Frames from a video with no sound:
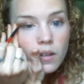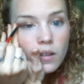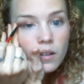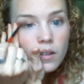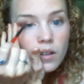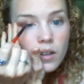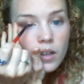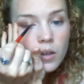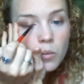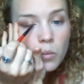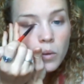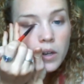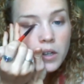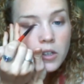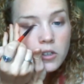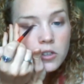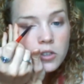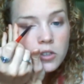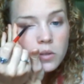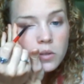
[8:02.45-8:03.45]
And when
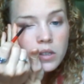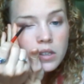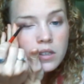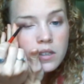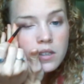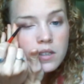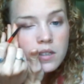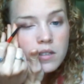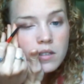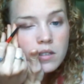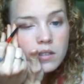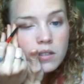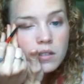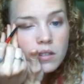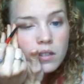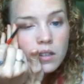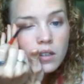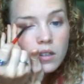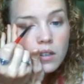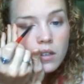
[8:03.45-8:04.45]
you're doing this,
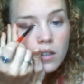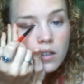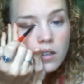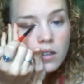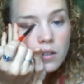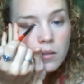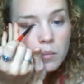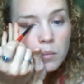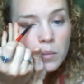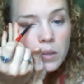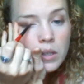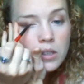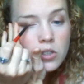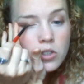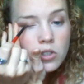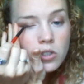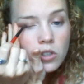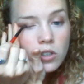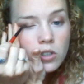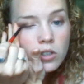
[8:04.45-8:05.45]
make
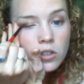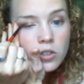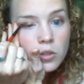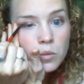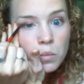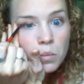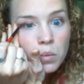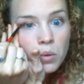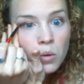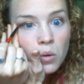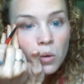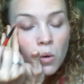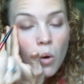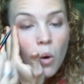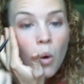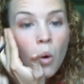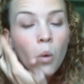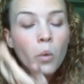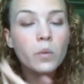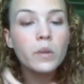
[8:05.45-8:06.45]
sure to pull
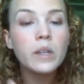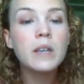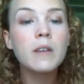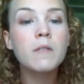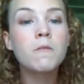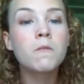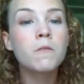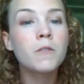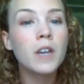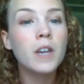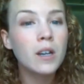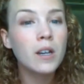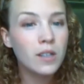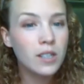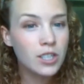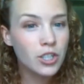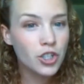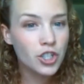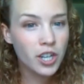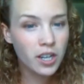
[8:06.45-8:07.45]
only very
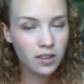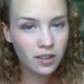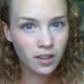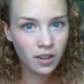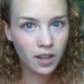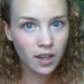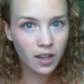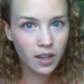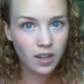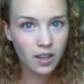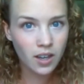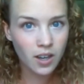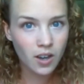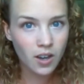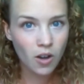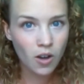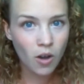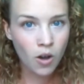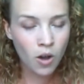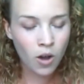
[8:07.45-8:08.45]
gently
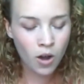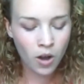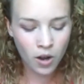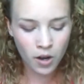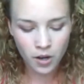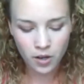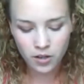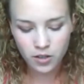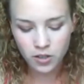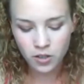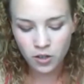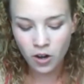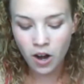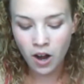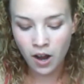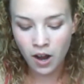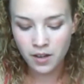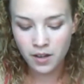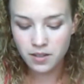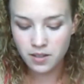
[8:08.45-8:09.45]
on your
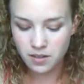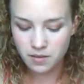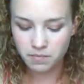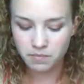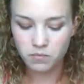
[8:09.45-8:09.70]
eyes.